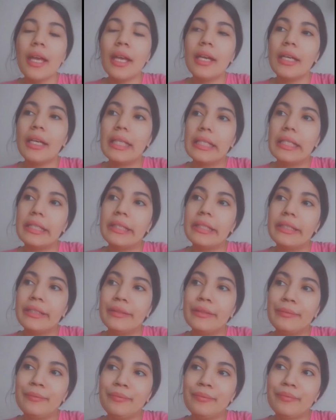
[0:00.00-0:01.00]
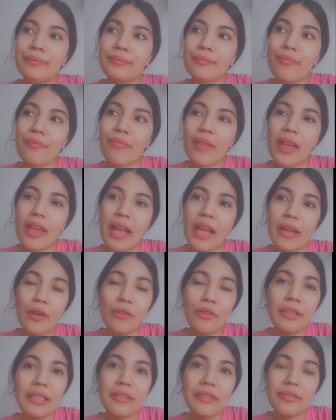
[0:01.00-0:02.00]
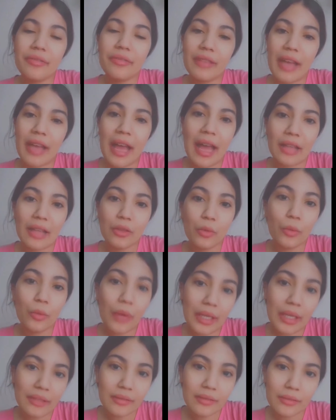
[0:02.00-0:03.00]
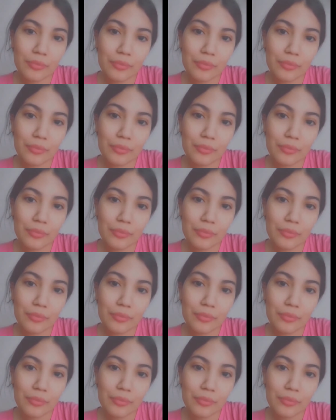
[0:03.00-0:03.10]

I only had one